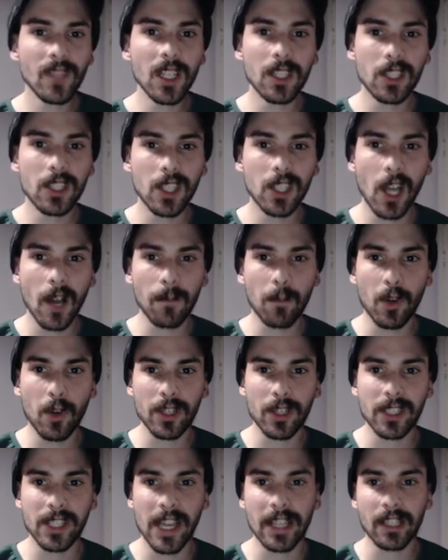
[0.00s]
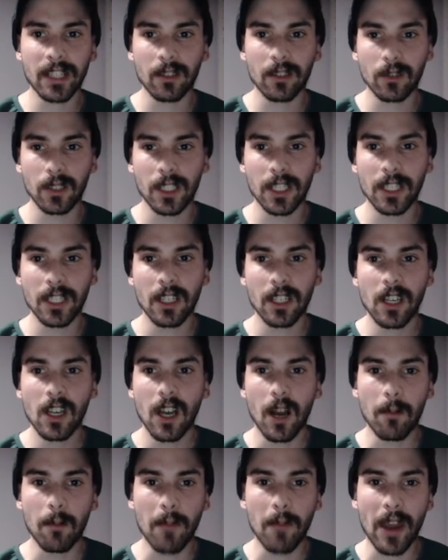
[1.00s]
Sophomore center leading
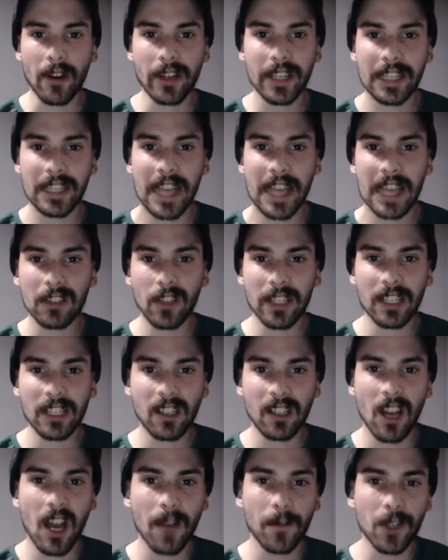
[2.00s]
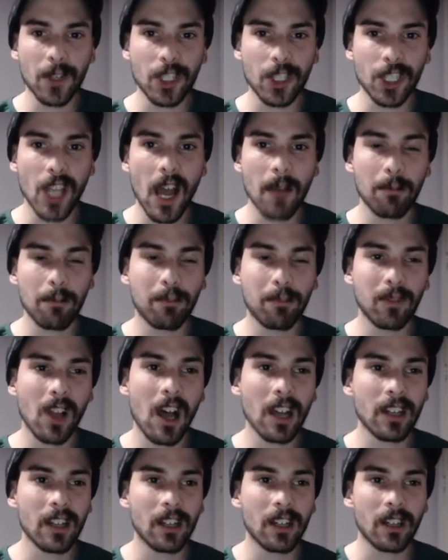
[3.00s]
American Athletic Conference shot
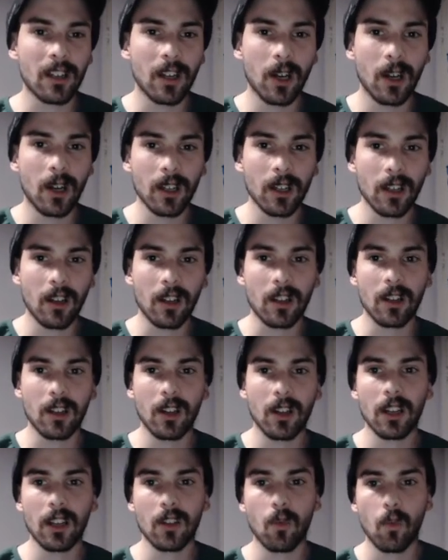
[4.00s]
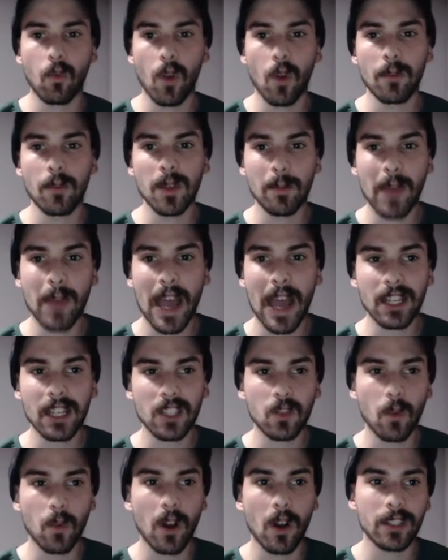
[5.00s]
blocker, Akook will be back
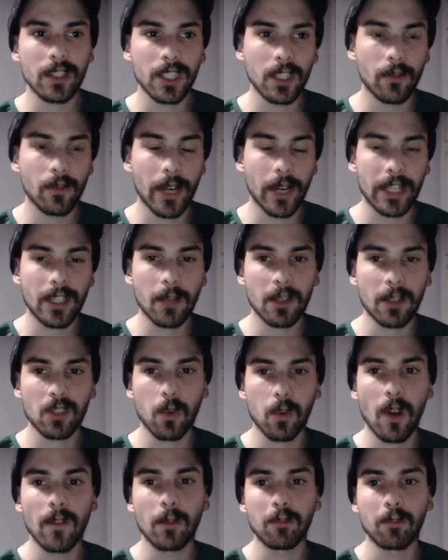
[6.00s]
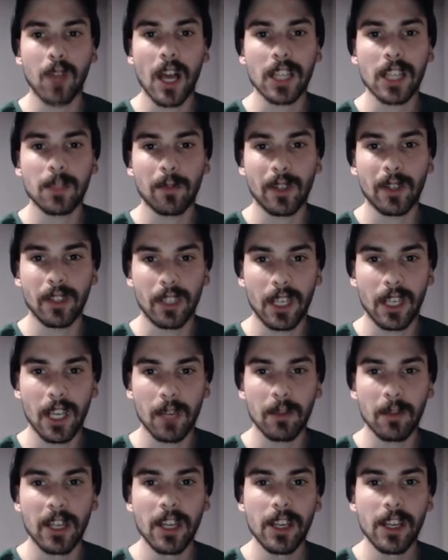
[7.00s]
as well, as he ranked number 12 in blocks per
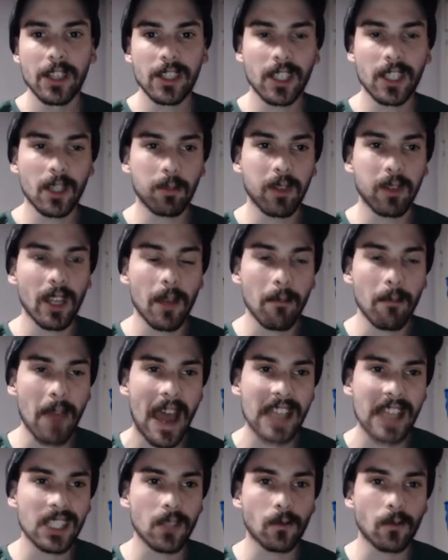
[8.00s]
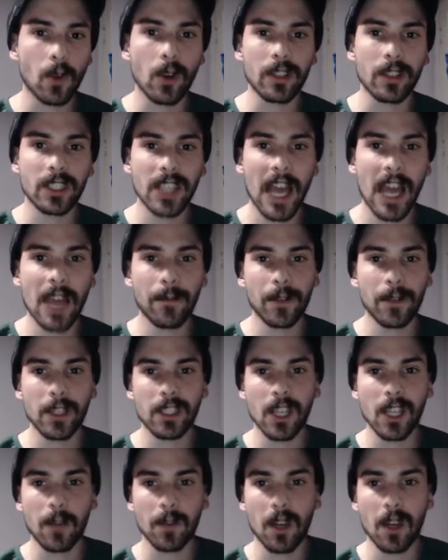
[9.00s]
game. He's going to play a massive role inside for this
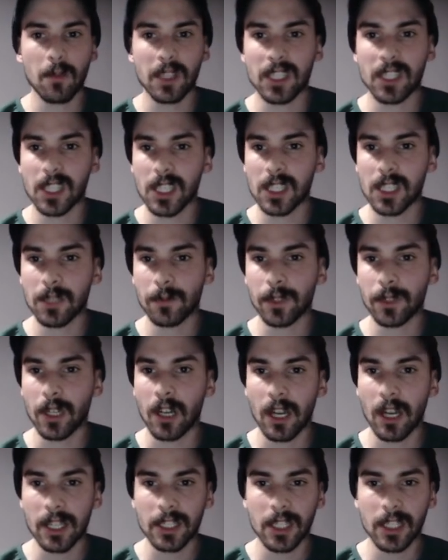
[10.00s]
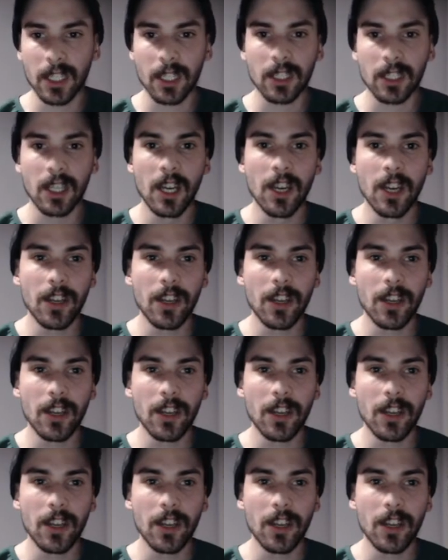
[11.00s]
upcoming season for the Huskies.